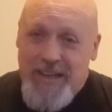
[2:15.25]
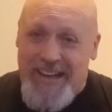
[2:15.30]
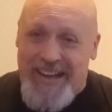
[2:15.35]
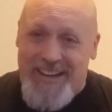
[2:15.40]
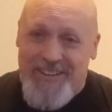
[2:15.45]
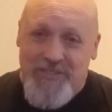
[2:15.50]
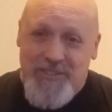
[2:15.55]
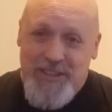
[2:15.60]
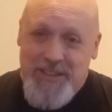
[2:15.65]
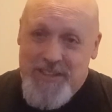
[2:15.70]

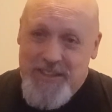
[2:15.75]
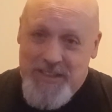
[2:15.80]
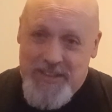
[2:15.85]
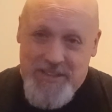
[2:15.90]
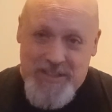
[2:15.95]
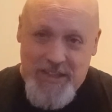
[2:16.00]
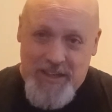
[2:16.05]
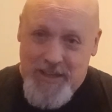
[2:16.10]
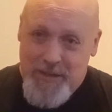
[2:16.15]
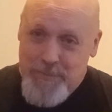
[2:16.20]

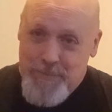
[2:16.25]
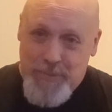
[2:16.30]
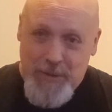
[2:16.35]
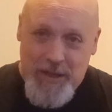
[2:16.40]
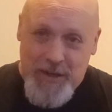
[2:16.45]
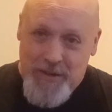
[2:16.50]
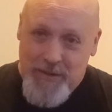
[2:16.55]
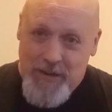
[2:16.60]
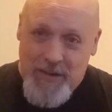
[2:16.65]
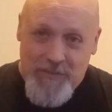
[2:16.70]
Everything's getting
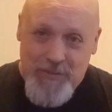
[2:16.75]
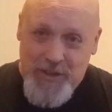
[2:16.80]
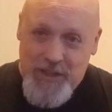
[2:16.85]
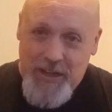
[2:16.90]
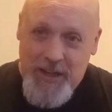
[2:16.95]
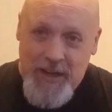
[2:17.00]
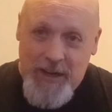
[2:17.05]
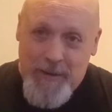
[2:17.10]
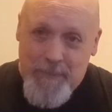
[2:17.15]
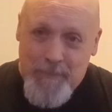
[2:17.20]
better every
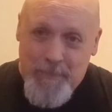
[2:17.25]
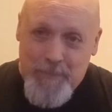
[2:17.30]
day.